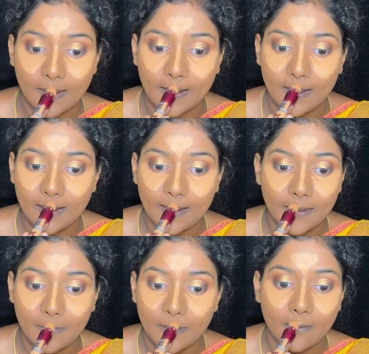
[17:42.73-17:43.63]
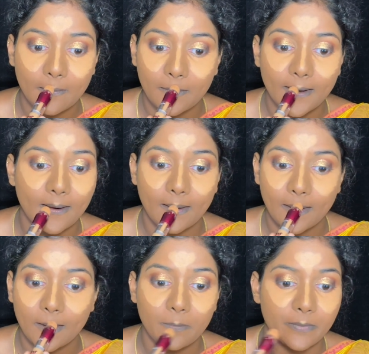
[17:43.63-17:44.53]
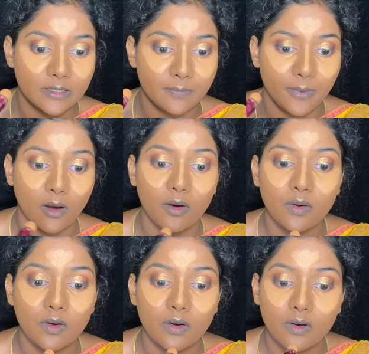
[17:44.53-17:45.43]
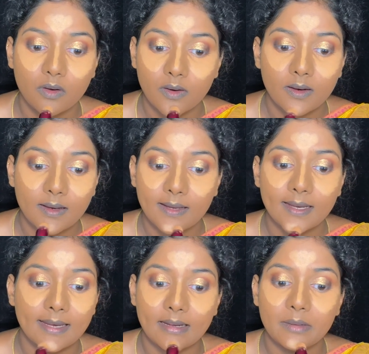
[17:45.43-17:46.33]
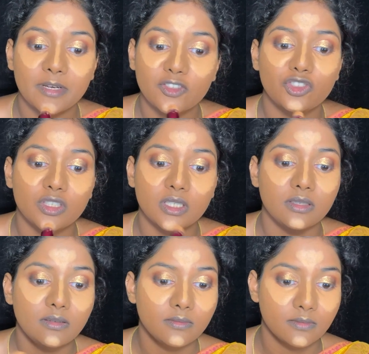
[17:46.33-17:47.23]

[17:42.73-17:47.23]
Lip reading: a little bit on my cupid's bow and my chin.